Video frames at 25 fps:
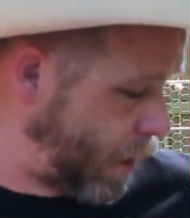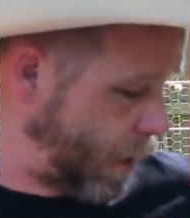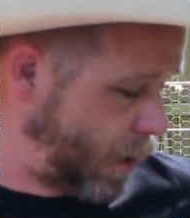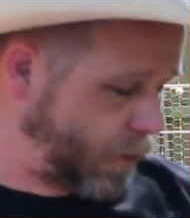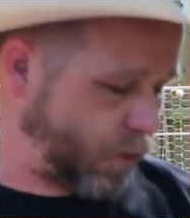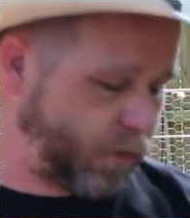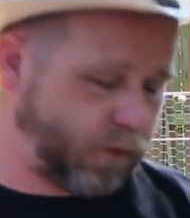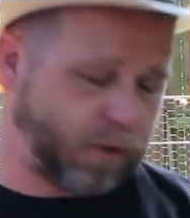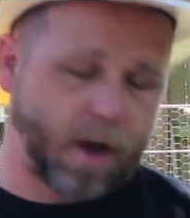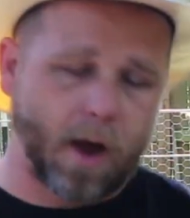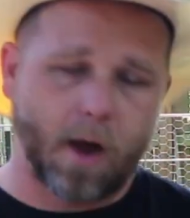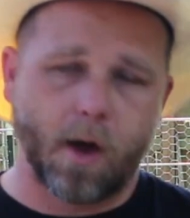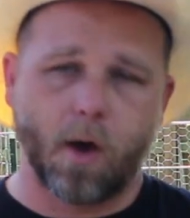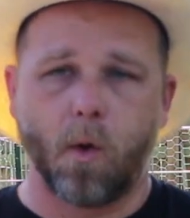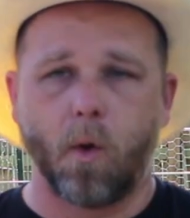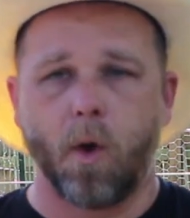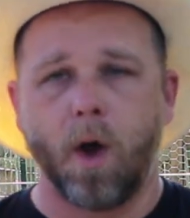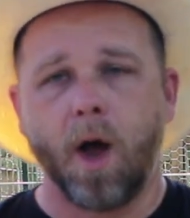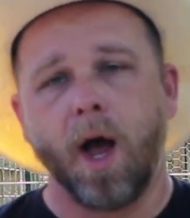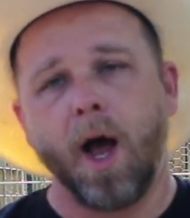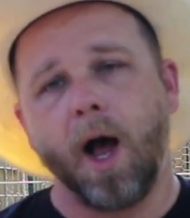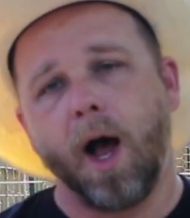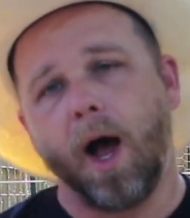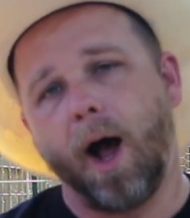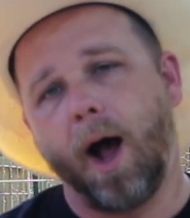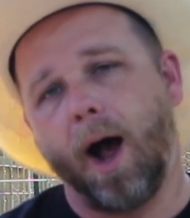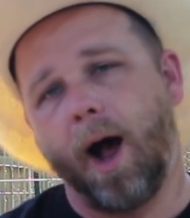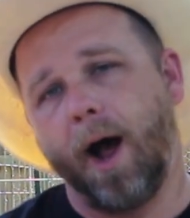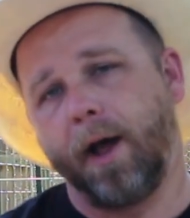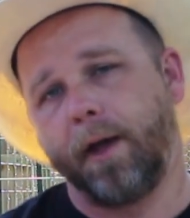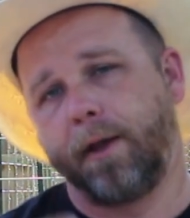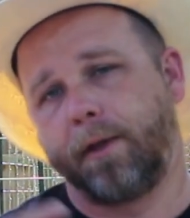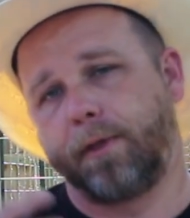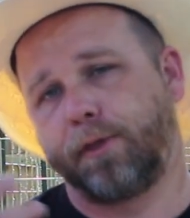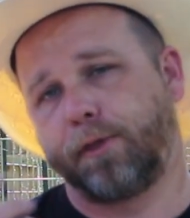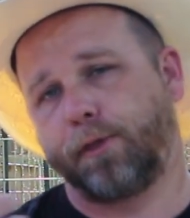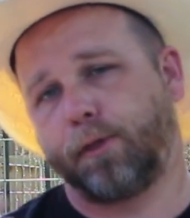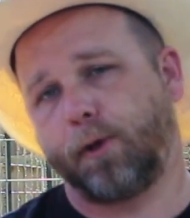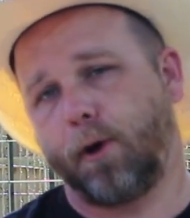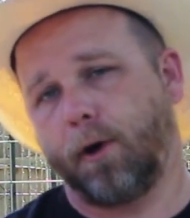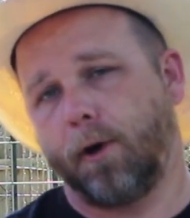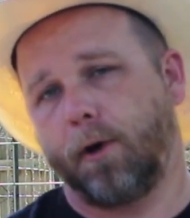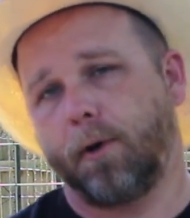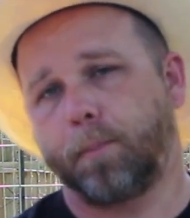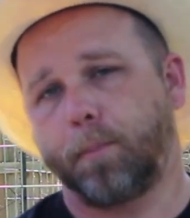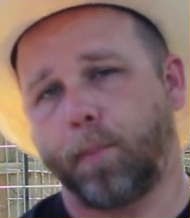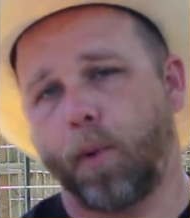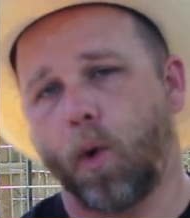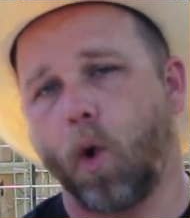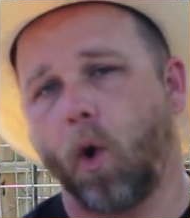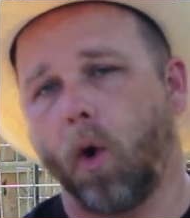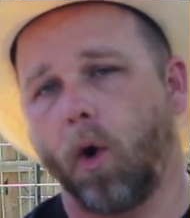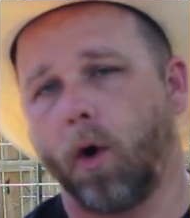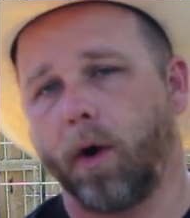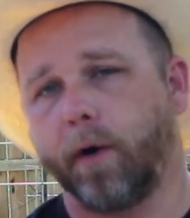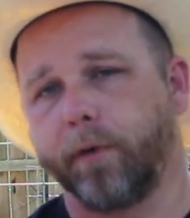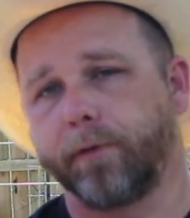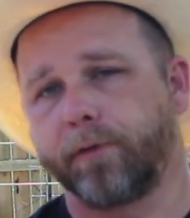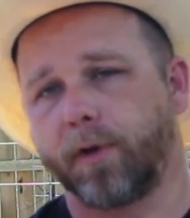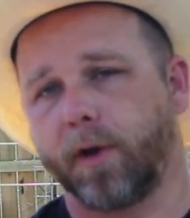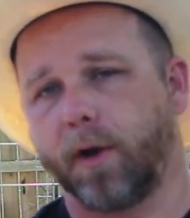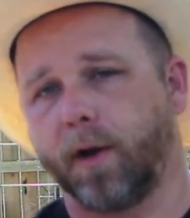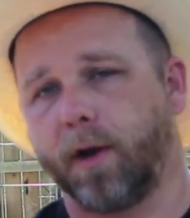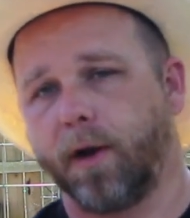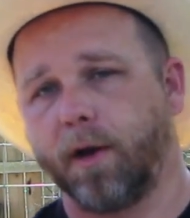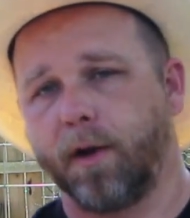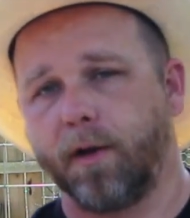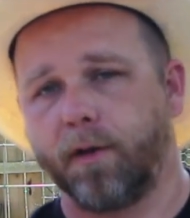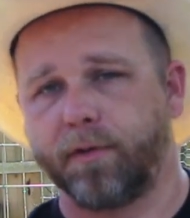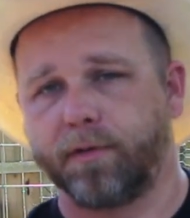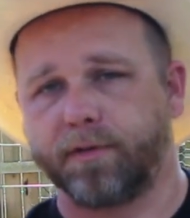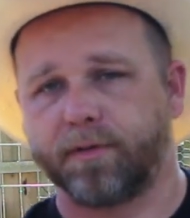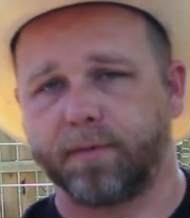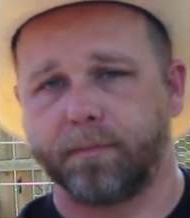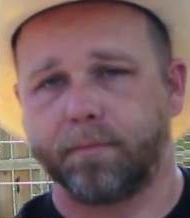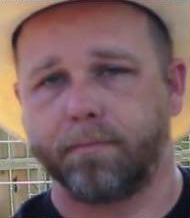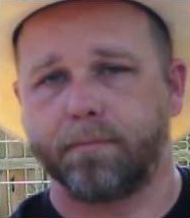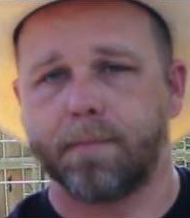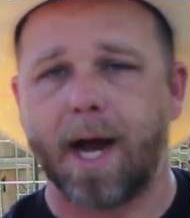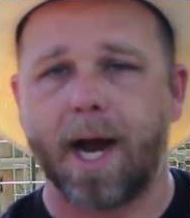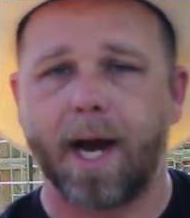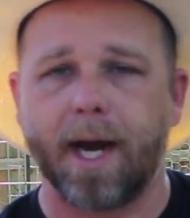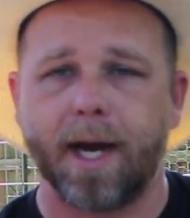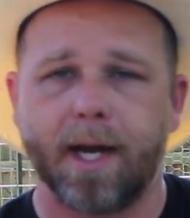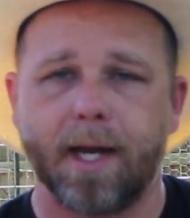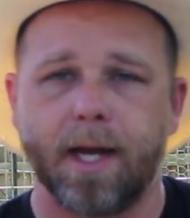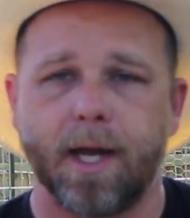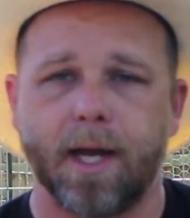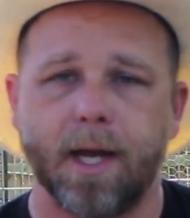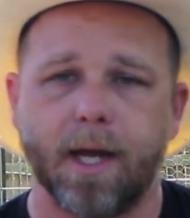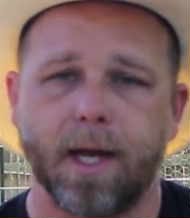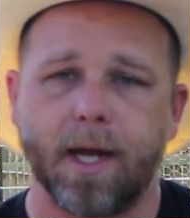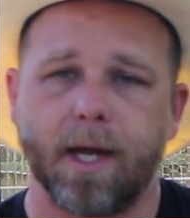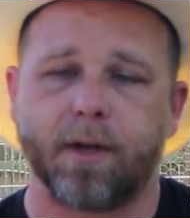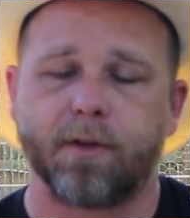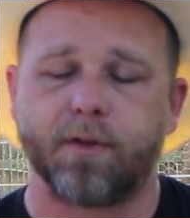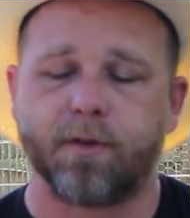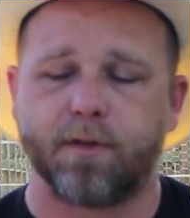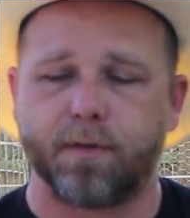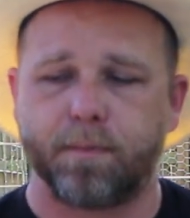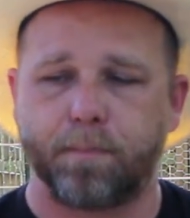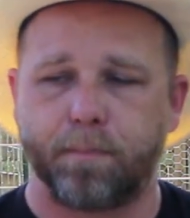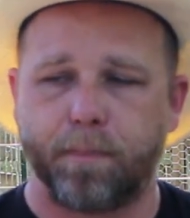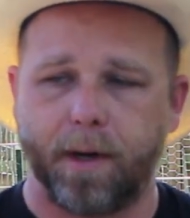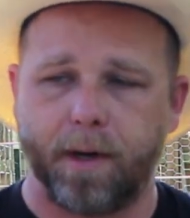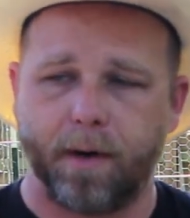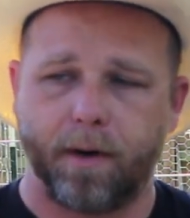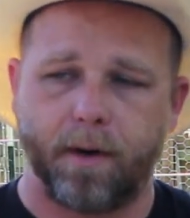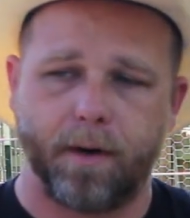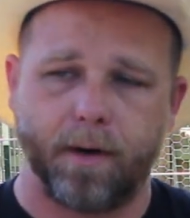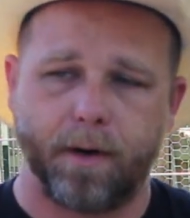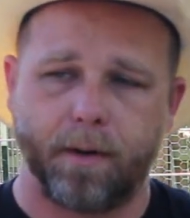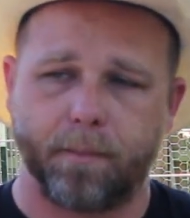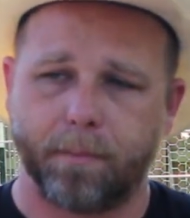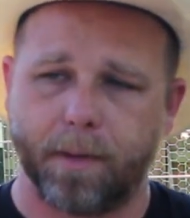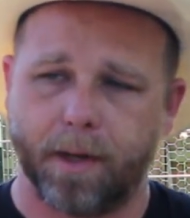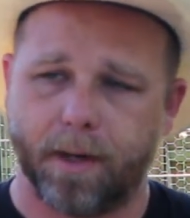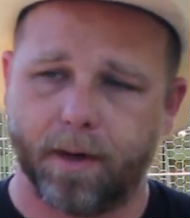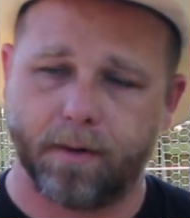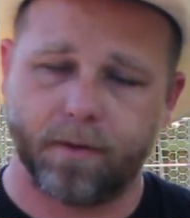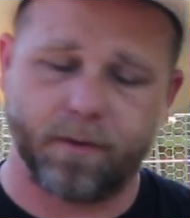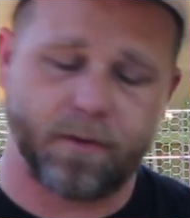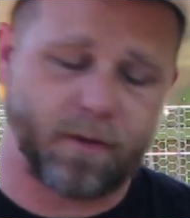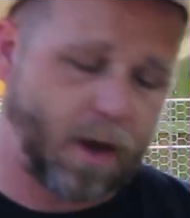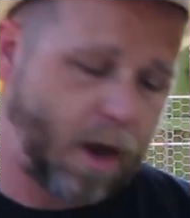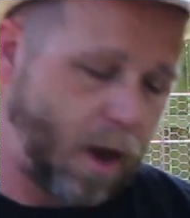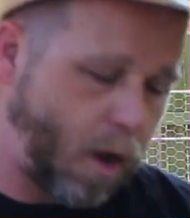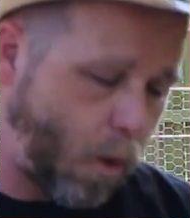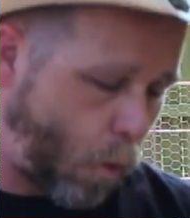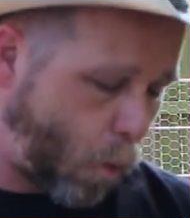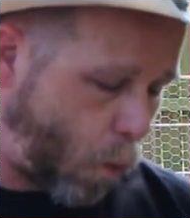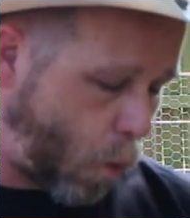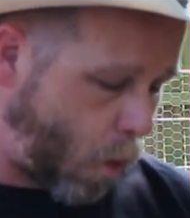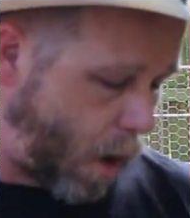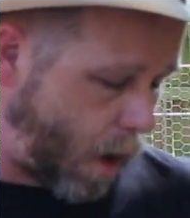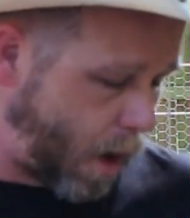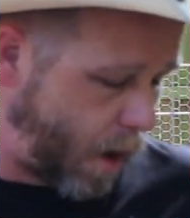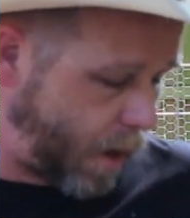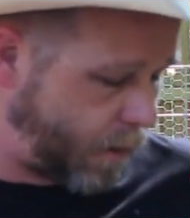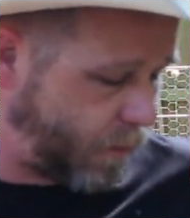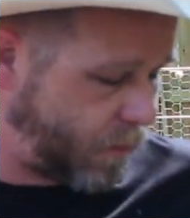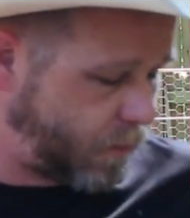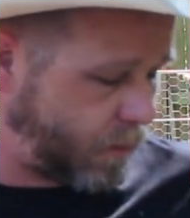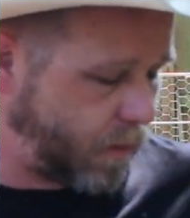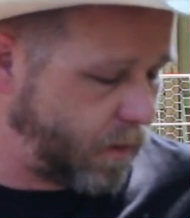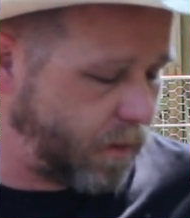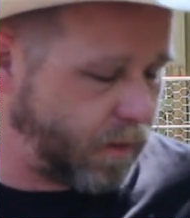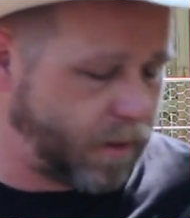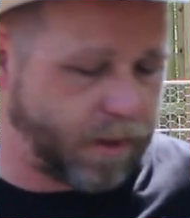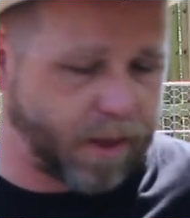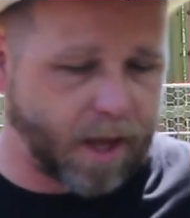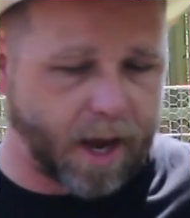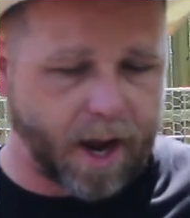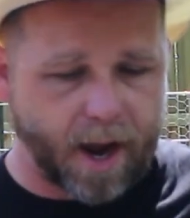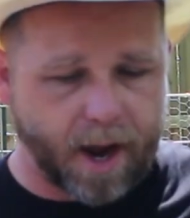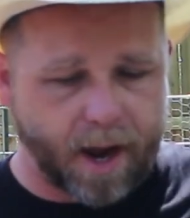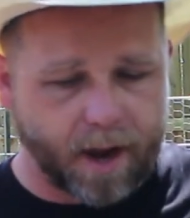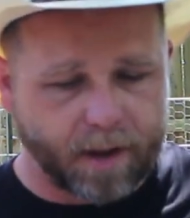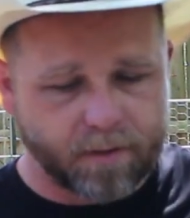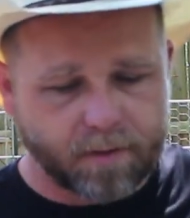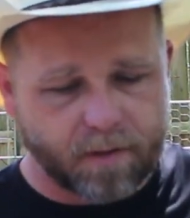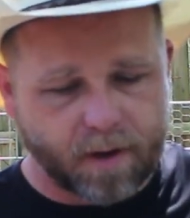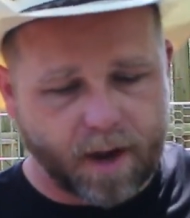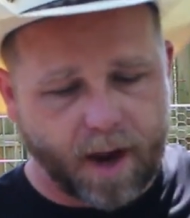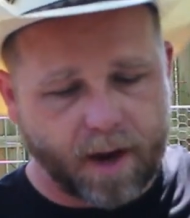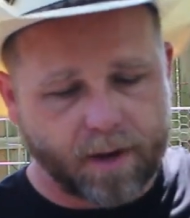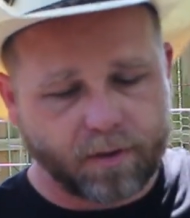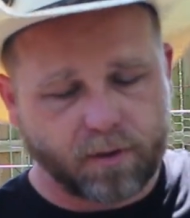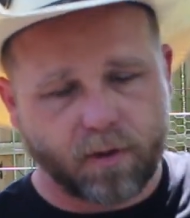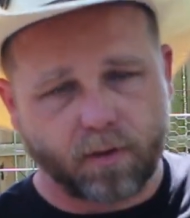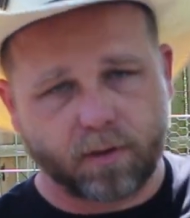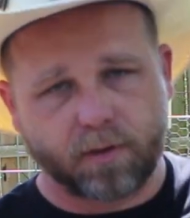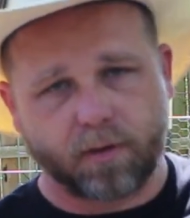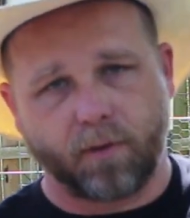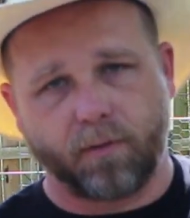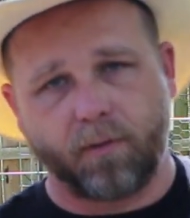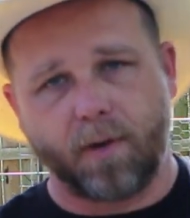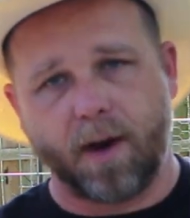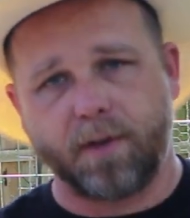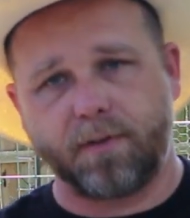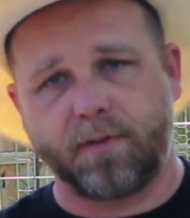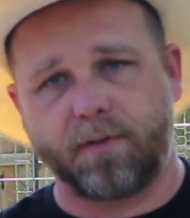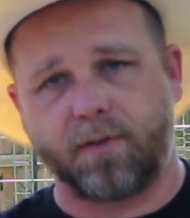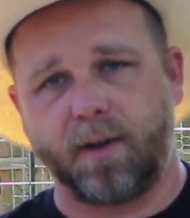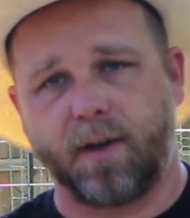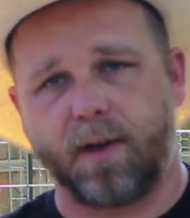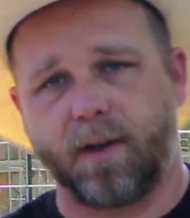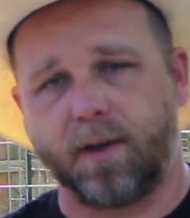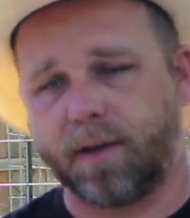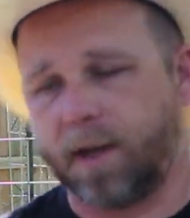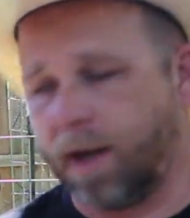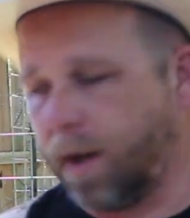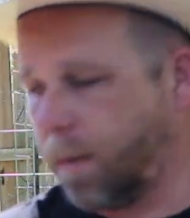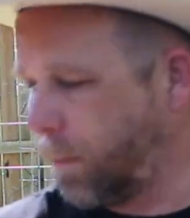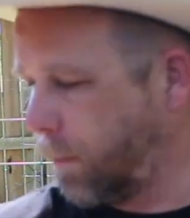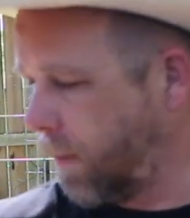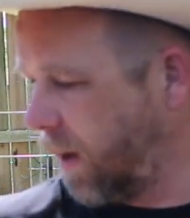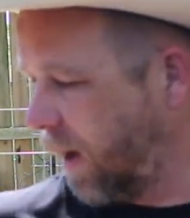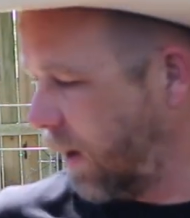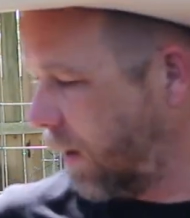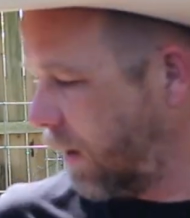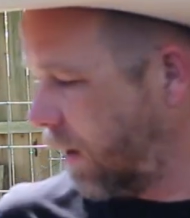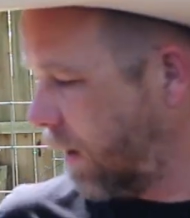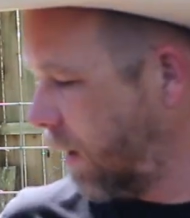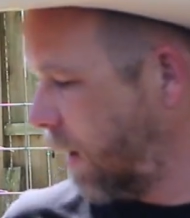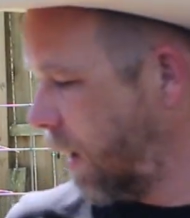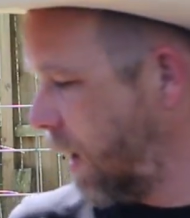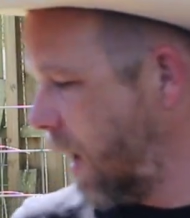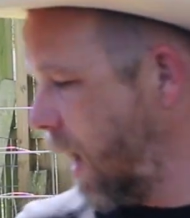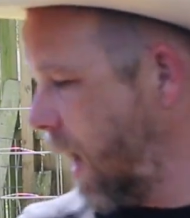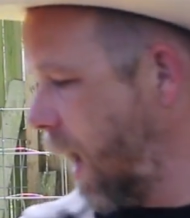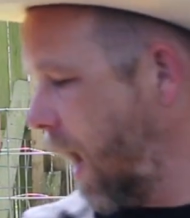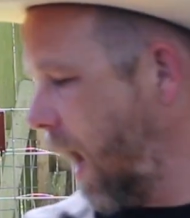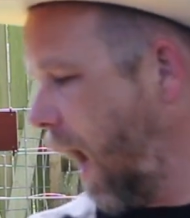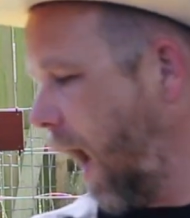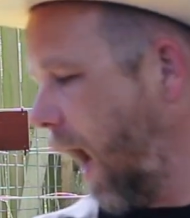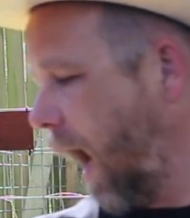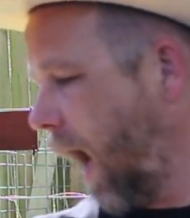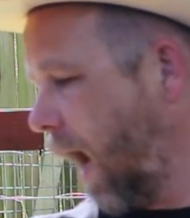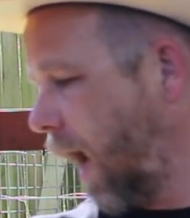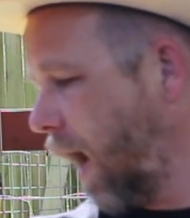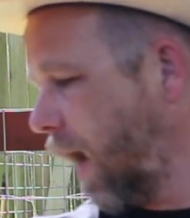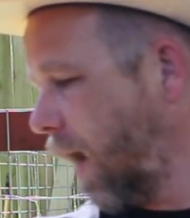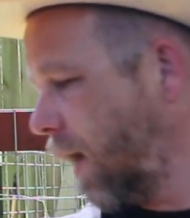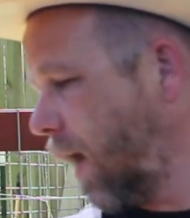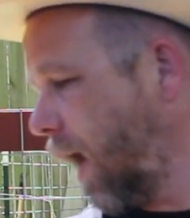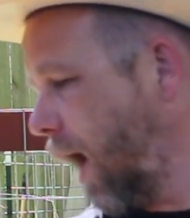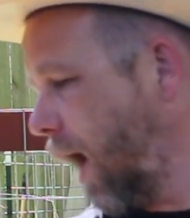So a third part of my experiment was that I took the Rustic beer and